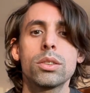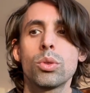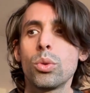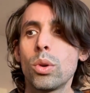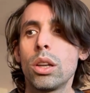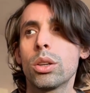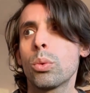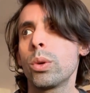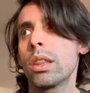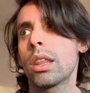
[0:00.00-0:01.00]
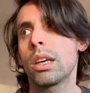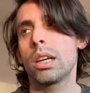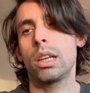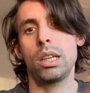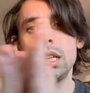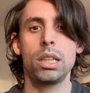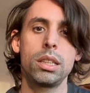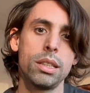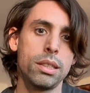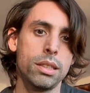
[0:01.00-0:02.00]
to do a lot with
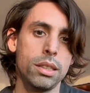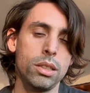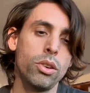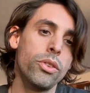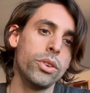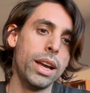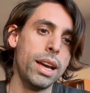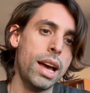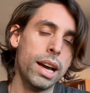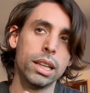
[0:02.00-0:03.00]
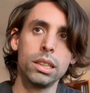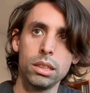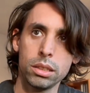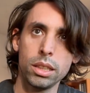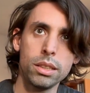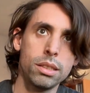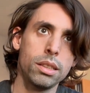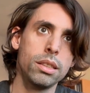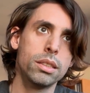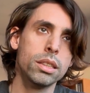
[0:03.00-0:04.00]
this other angle, that is
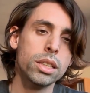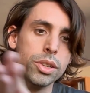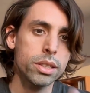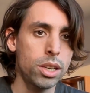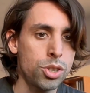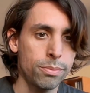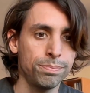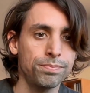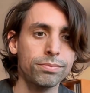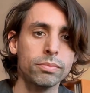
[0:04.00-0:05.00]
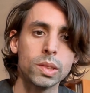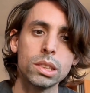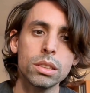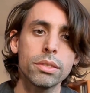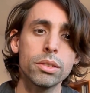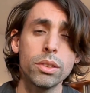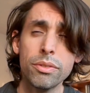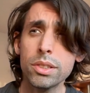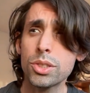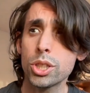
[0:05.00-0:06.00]
standardization. For
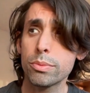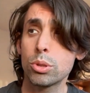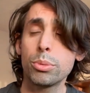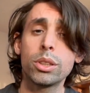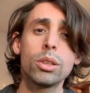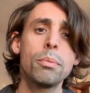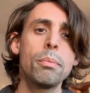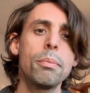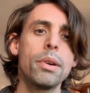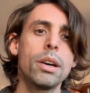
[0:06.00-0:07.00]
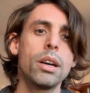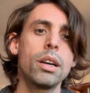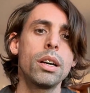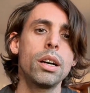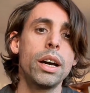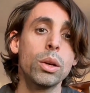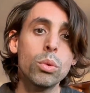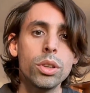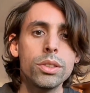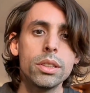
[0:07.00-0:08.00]
reference genomes to become high
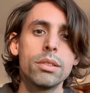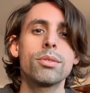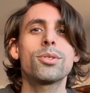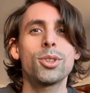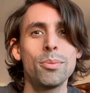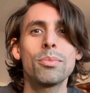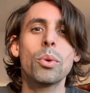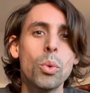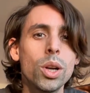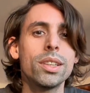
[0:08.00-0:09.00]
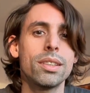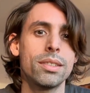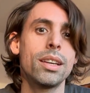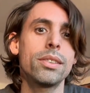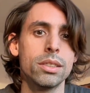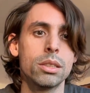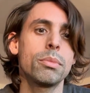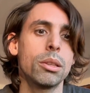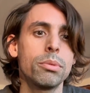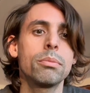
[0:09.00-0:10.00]
quality, some quality standards
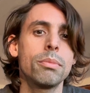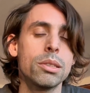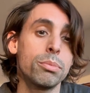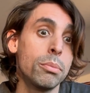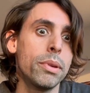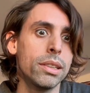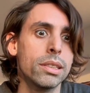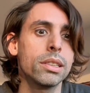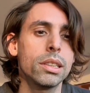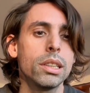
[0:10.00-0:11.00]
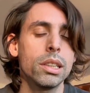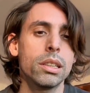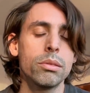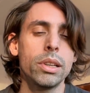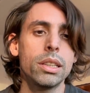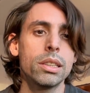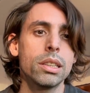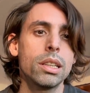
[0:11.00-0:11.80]
must be met, right?